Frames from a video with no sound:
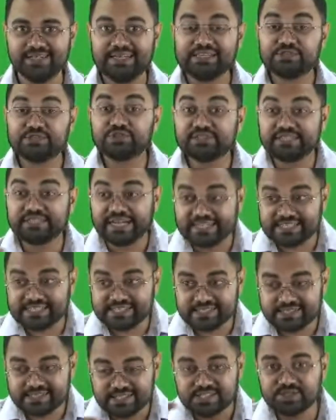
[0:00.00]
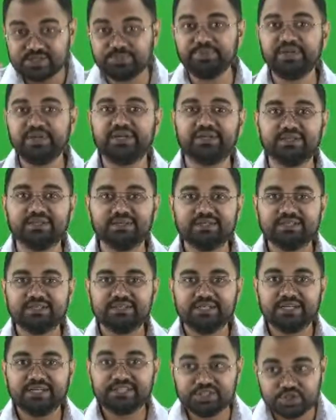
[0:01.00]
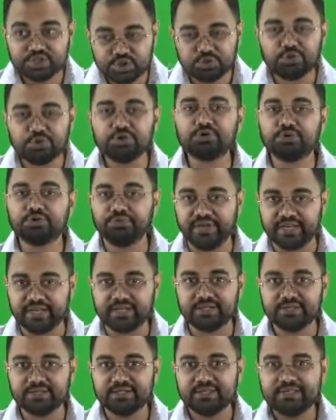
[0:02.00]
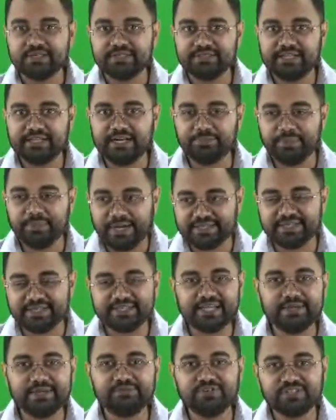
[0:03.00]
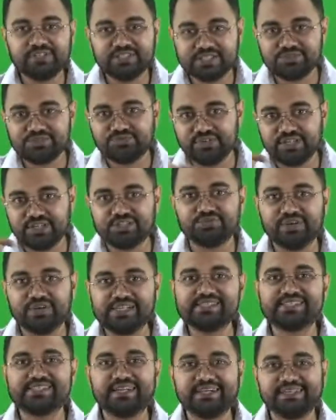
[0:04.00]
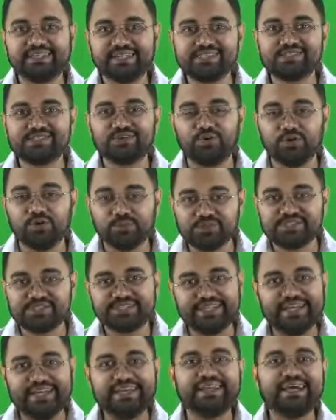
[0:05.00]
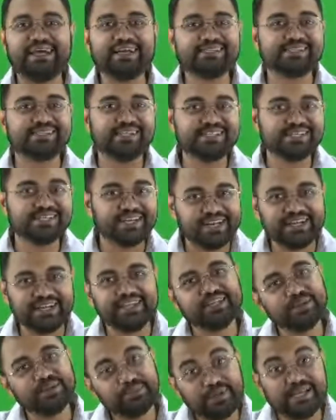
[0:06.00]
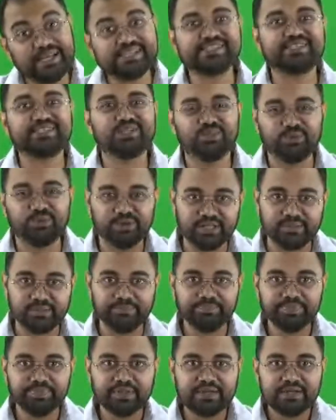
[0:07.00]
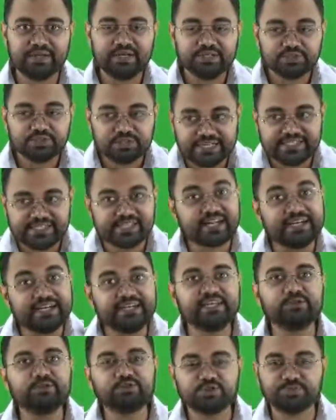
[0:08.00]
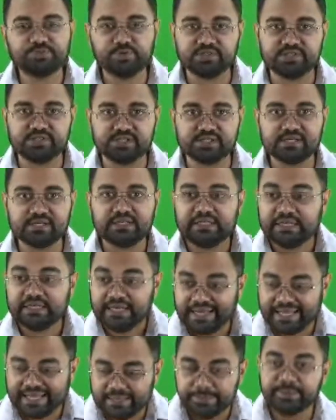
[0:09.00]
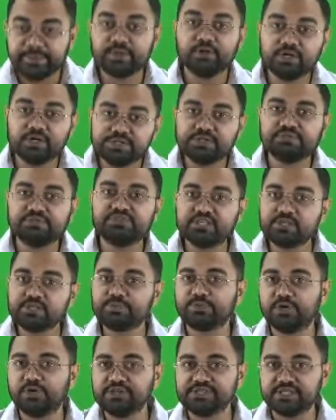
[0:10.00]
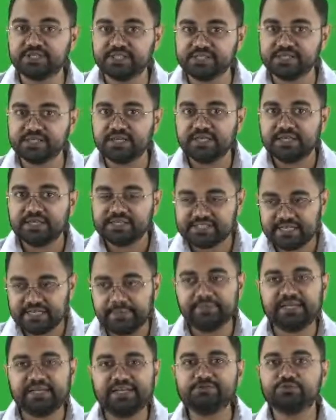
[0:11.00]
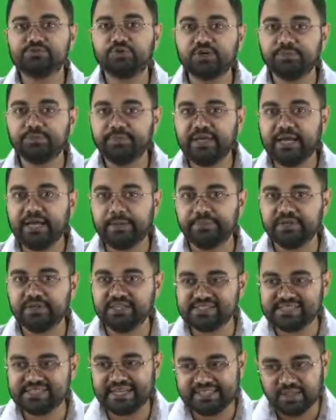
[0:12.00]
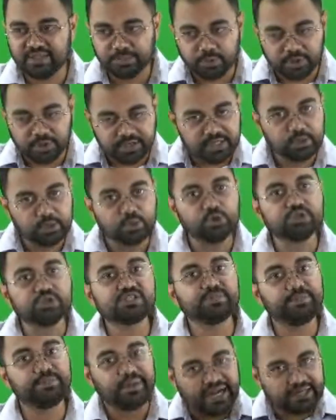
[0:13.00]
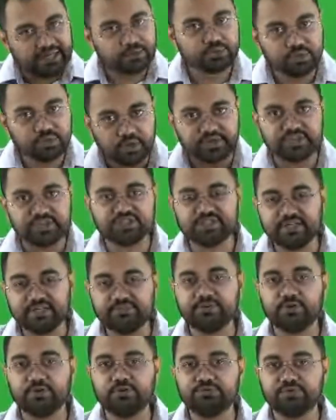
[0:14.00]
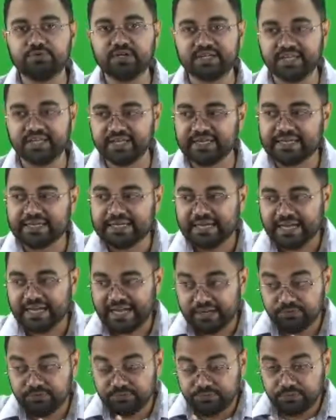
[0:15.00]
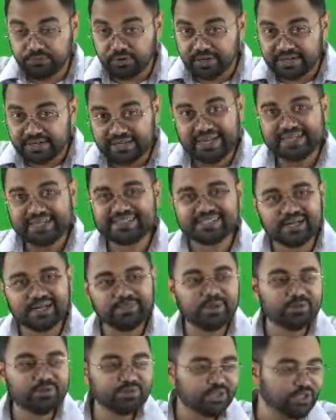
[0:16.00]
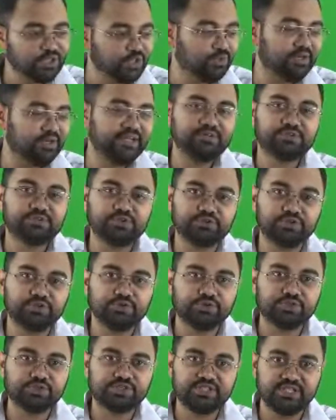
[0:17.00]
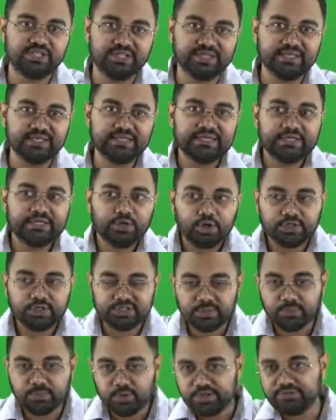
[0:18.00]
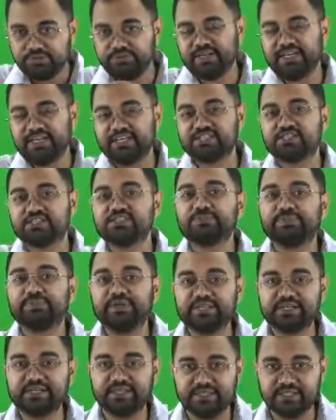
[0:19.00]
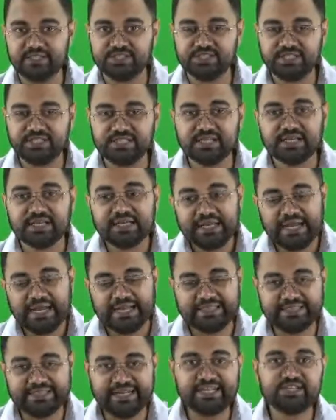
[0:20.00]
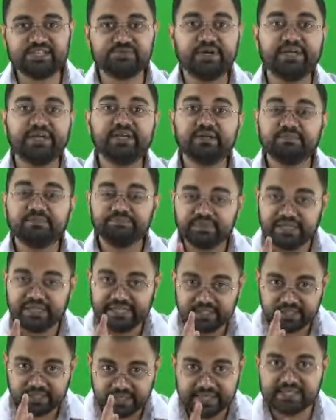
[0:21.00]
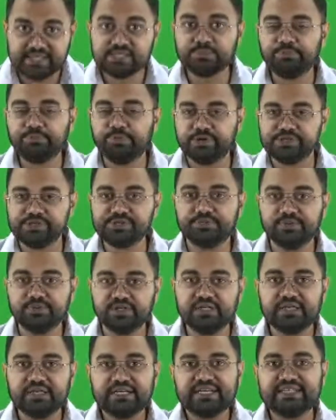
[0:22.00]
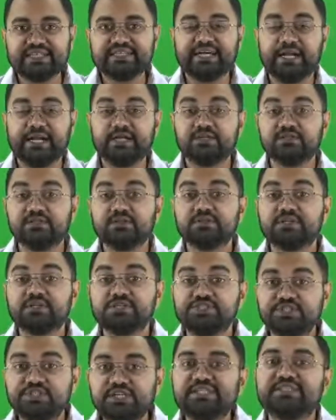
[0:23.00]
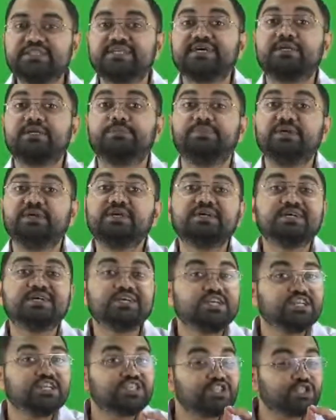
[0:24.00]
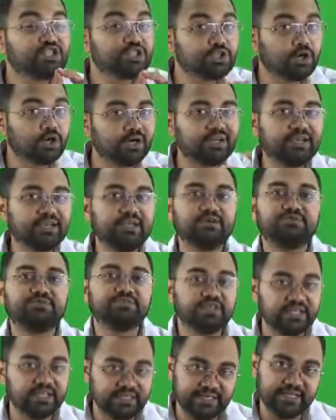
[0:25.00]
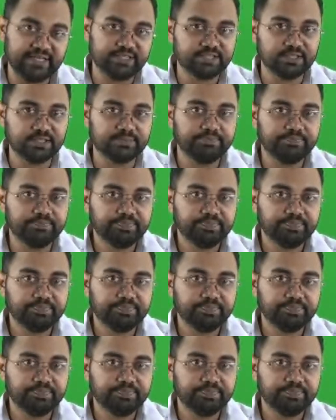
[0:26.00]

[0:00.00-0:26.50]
So that's the speed. It's so quick that by the time we just finish one sentence, almost 10 lakh cells are getting replaced in the body. So that's a continuous process. And because of this process, sometimes what may happen is that the body goes back to the original way of working and forgets about the newly introduced gene or the modifications made in the gene. And that's why it is possible that the gene therapy is short lived in nature.